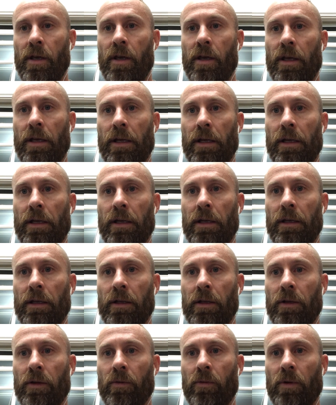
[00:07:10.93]
And
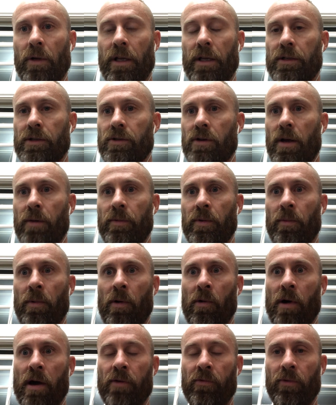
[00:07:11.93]
what I described to
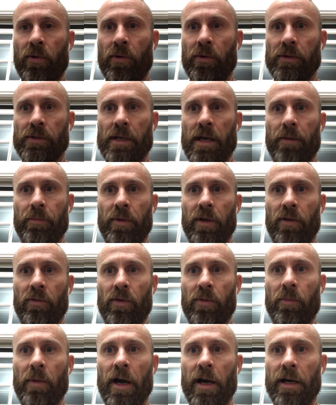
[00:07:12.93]
my wife, what was happening
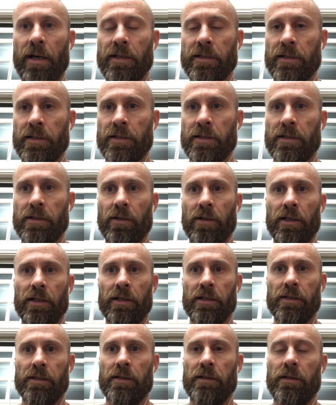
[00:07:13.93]
with my eyes, and still
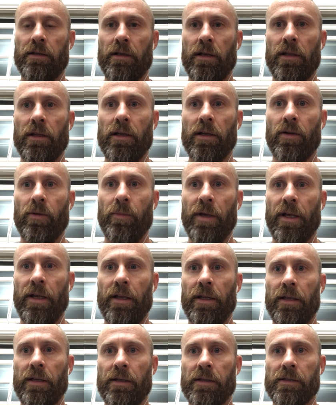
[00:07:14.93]
is a little
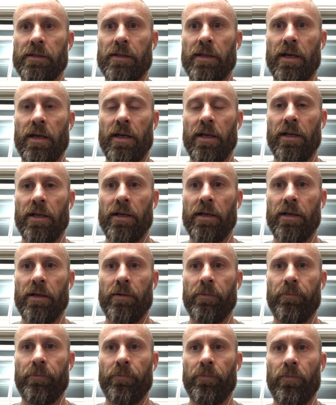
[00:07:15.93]
bit, is that
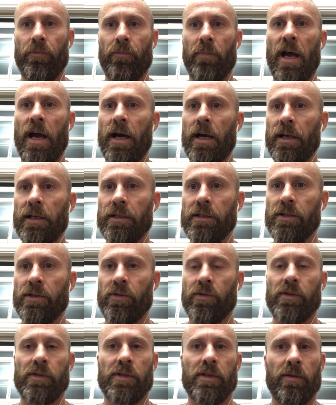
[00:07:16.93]
my eyes
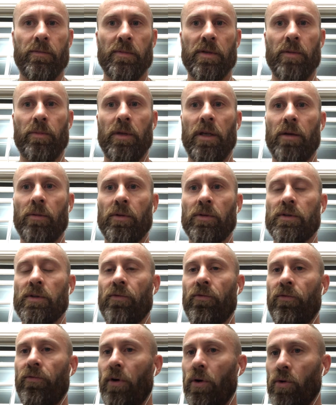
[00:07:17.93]
don't seem to be able to
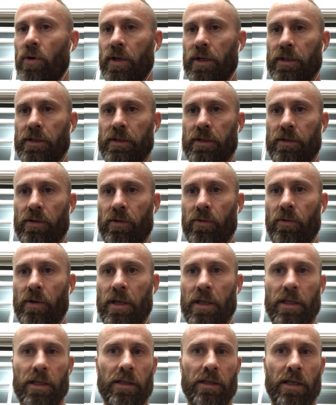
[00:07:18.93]
focus the way
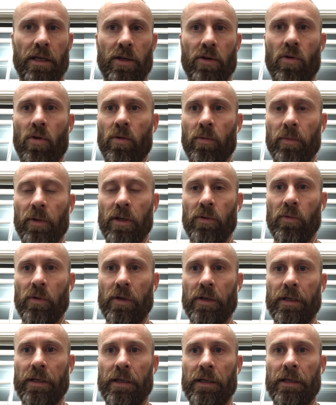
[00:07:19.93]
that they normally
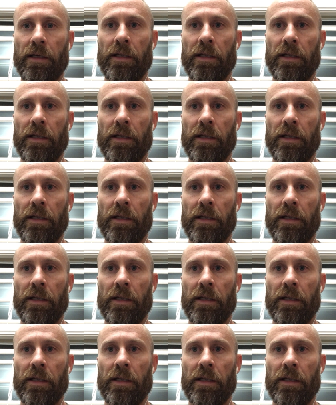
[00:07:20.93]
would.